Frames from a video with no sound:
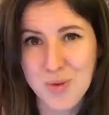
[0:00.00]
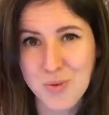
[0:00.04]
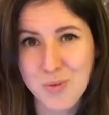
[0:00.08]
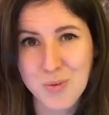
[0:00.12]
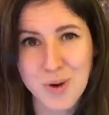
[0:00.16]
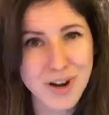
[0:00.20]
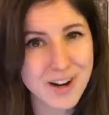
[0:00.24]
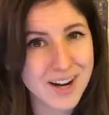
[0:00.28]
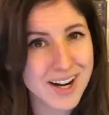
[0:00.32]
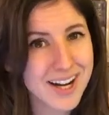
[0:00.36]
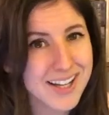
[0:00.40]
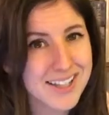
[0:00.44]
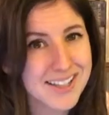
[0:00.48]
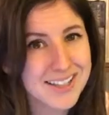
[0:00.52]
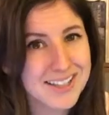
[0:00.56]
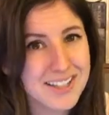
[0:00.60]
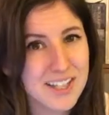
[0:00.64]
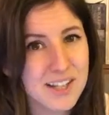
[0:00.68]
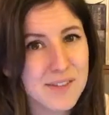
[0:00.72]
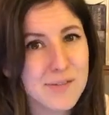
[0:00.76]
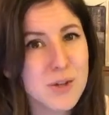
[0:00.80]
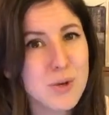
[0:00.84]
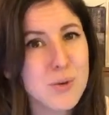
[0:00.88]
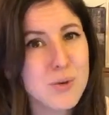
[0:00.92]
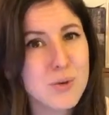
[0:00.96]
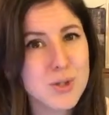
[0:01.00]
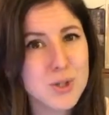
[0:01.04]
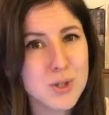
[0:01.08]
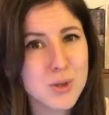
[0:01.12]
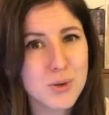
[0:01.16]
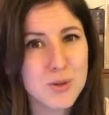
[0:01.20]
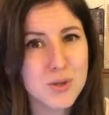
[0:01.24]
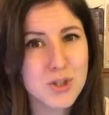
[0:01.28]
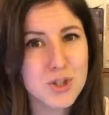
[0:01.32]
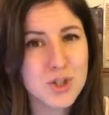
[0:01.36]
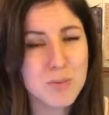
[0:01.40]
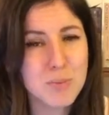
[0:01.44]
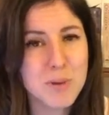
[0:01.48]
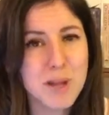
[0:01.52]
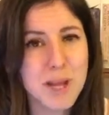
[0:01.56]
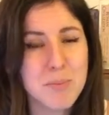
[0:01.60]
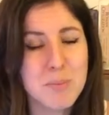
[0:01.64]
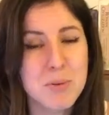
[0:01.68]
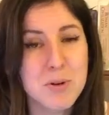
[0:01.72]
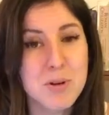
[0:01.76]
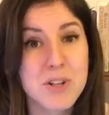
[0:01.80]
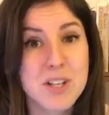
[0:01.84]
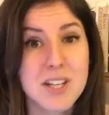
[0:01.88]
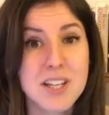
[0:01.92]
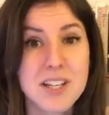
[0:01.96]
Whereas if you were told your
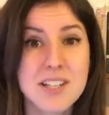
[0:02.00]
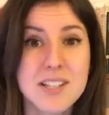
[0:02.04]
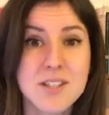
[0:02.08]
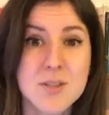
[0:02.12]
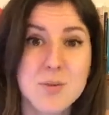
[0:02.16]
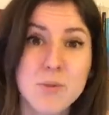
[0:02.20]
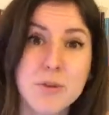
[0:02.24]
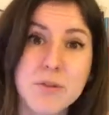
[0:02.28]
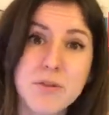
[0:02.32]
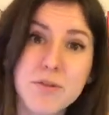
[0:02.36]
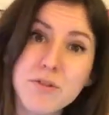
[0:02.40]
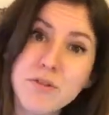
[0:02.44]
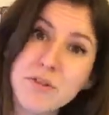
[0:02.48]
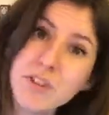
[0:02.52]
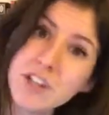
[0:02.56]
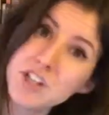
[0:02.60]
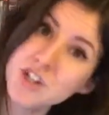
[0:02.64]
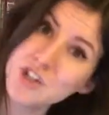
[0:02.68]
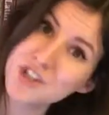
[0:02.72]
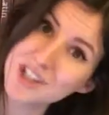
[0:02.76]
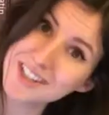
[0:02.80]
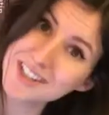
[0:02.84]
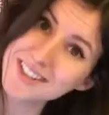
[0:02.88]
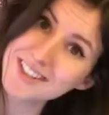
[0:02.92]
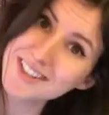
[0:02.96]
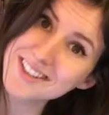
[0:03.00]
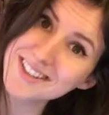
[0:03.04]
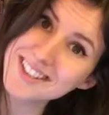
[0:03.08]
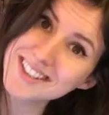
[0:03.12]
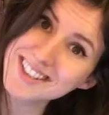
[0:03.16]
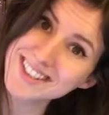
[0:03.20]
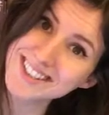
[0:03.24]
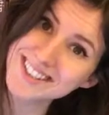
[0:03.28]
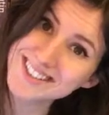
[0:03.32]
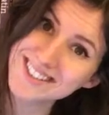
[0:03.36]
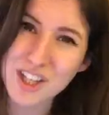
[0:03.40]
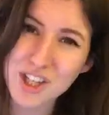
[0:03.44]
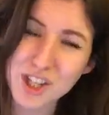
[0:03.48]
paper needs revisions,